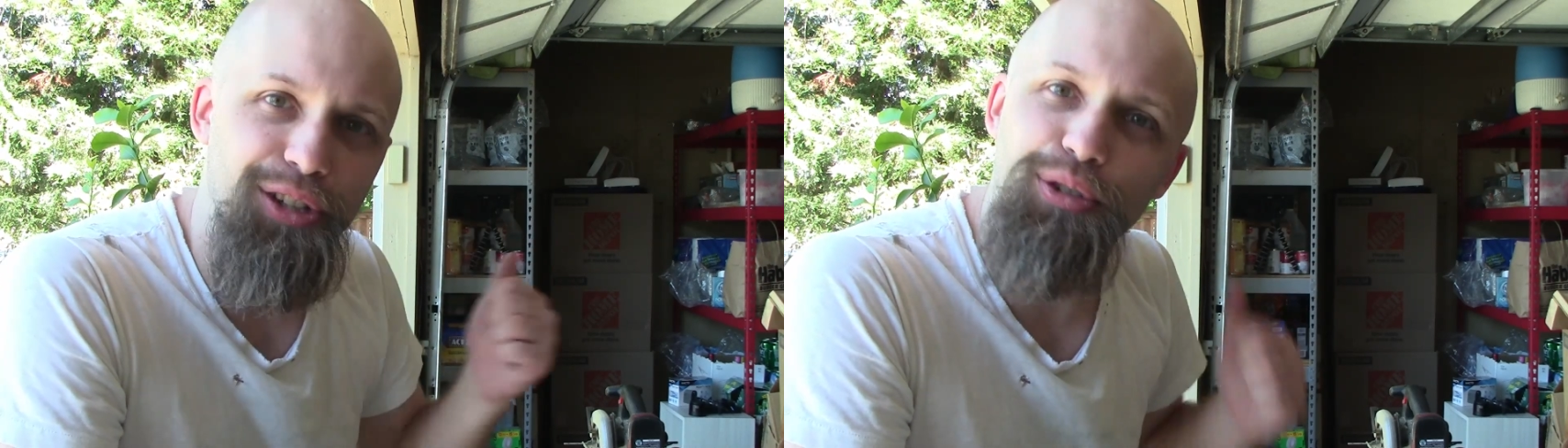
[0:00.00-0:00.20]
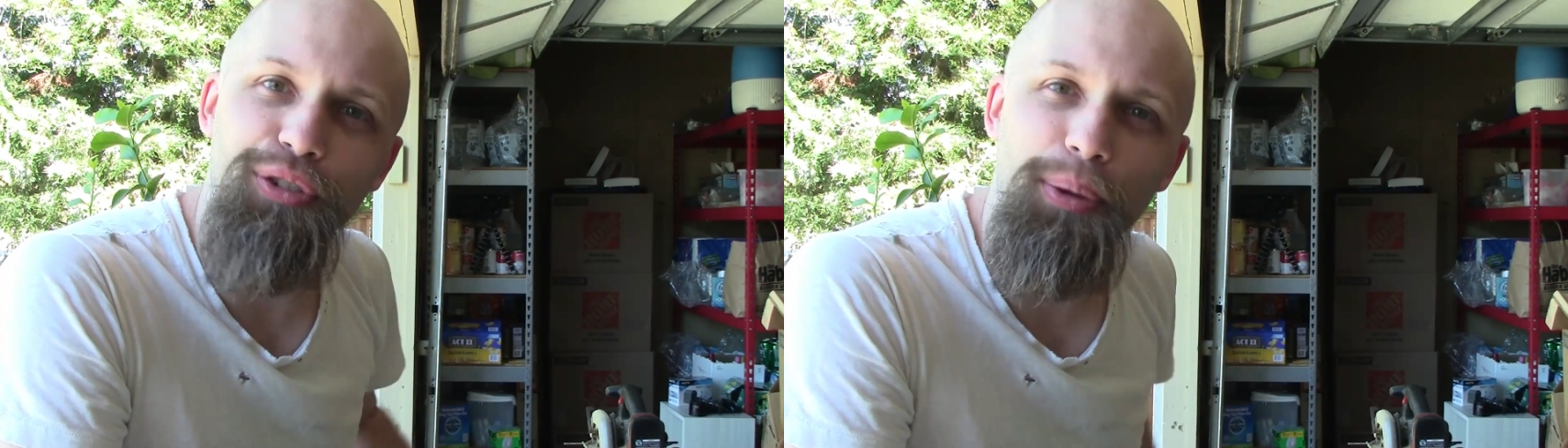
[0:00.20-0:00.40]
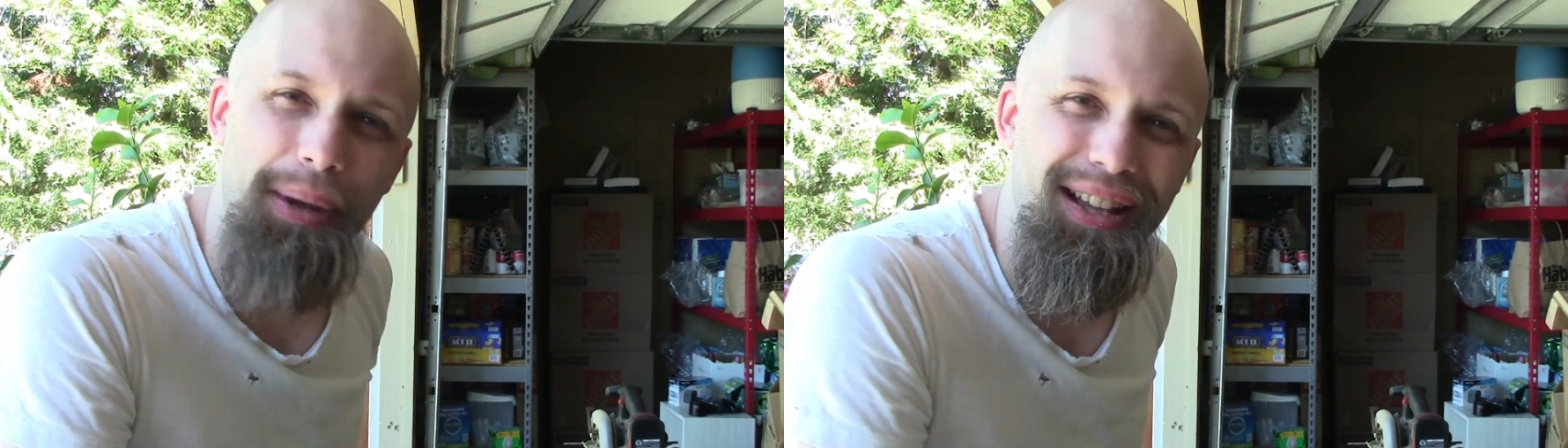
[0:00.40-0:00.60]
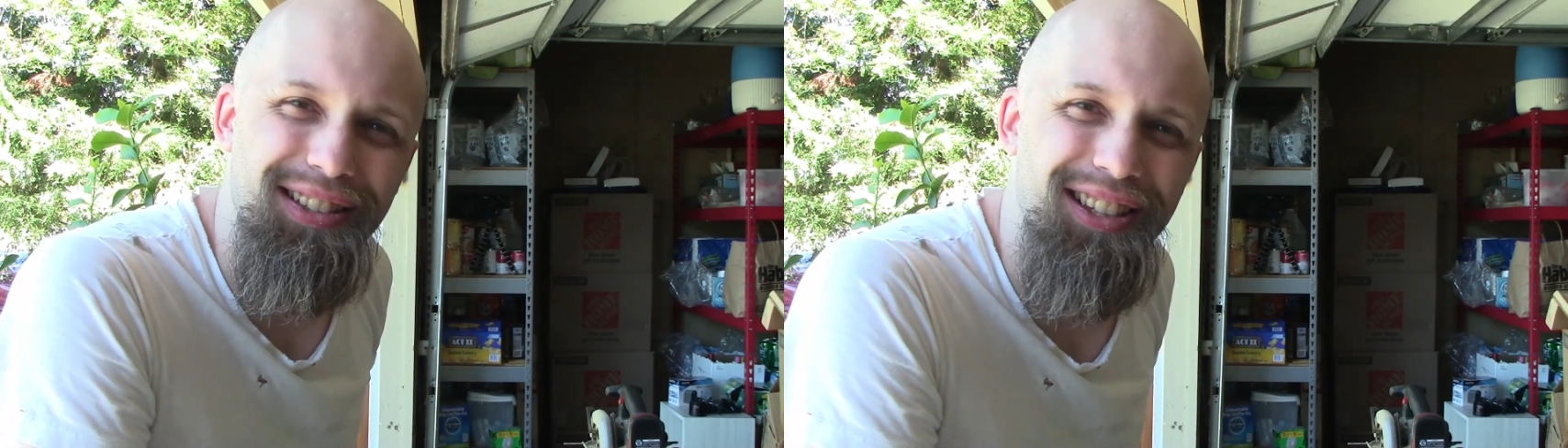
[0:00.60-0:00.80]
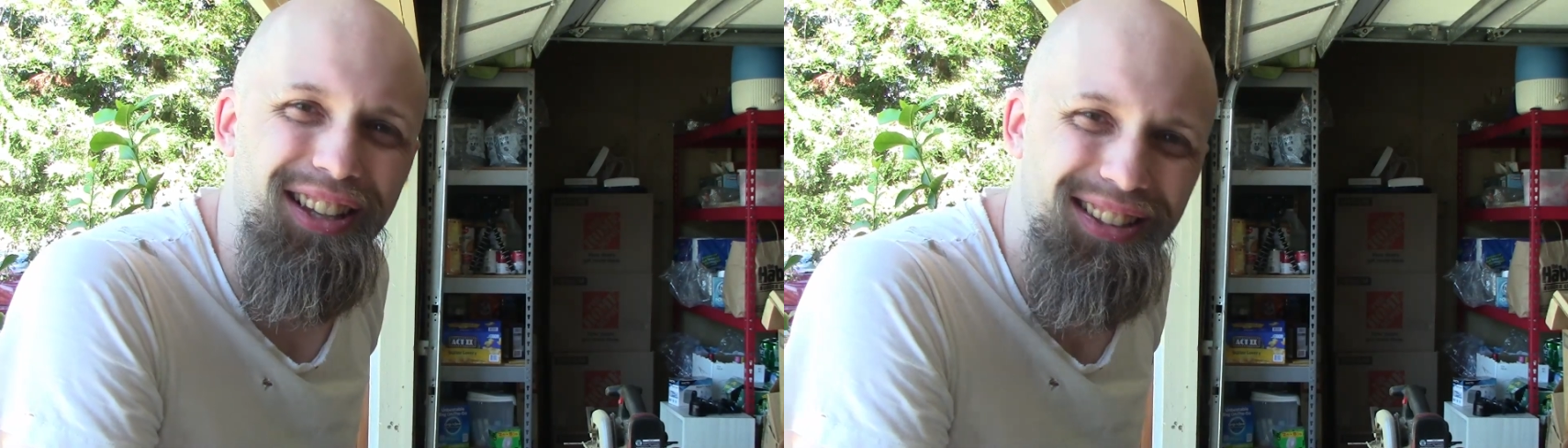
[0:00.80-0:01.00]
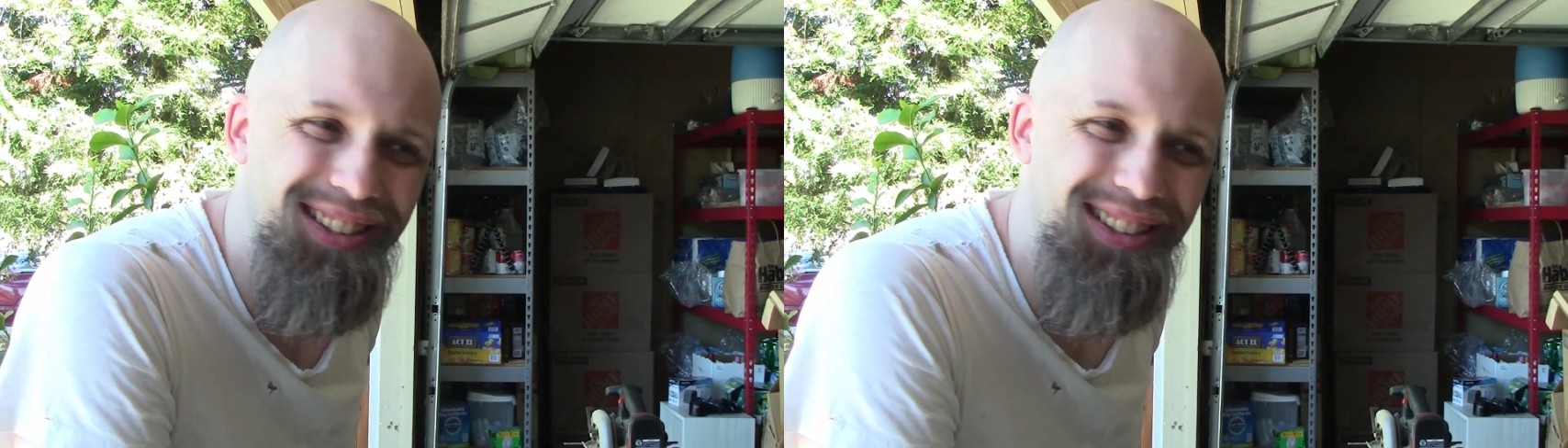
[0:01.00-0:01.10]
use for the bandsaw.